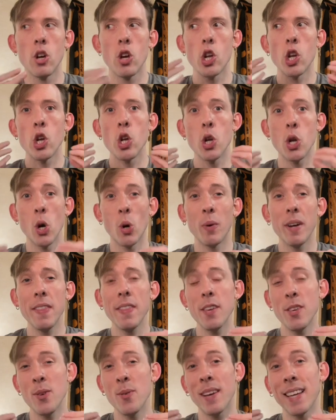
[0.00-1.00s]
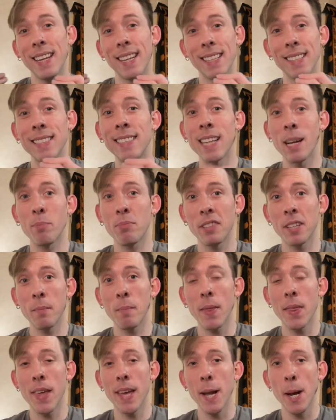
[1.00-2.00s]
Knowing that you can accept
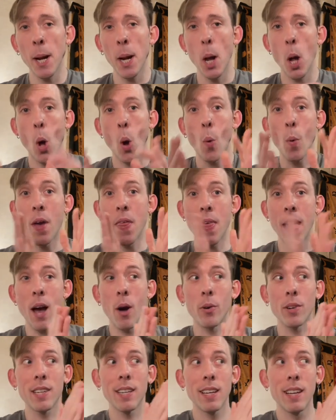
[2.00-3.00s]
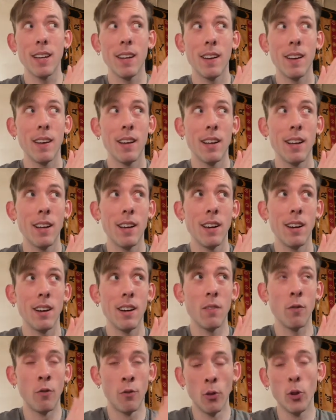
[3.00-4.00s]
something without
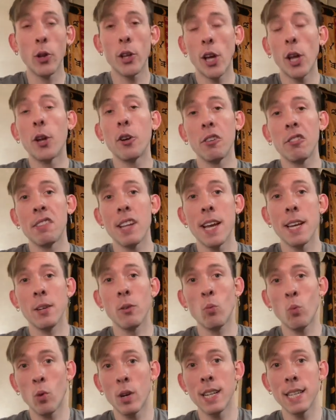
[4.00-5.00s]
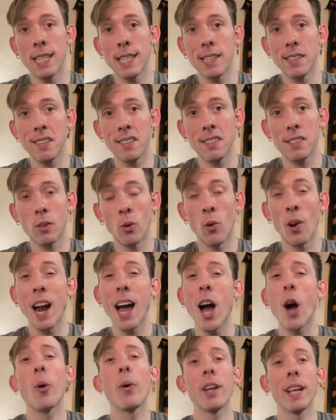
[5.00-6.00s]
fully understanding what it is, or
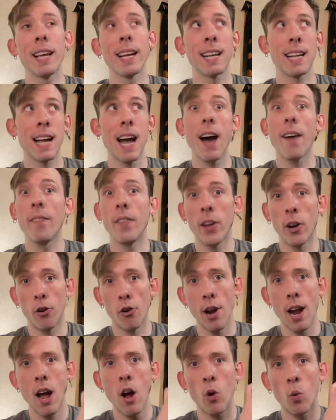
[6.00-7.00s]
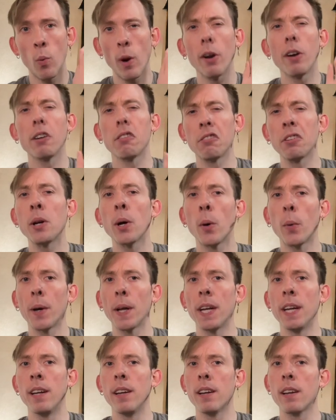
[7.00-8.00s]
how it got there, or where it's
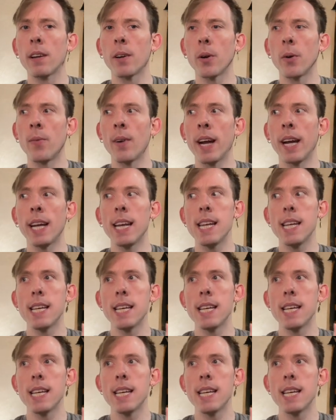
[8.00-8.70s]
going, right?